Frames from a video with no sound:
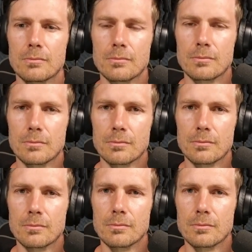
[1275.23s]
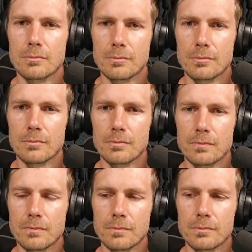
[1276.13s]

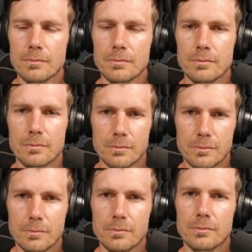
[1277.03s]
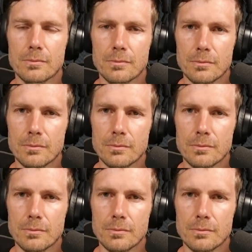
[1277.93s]
No words are spoken by the person on screen.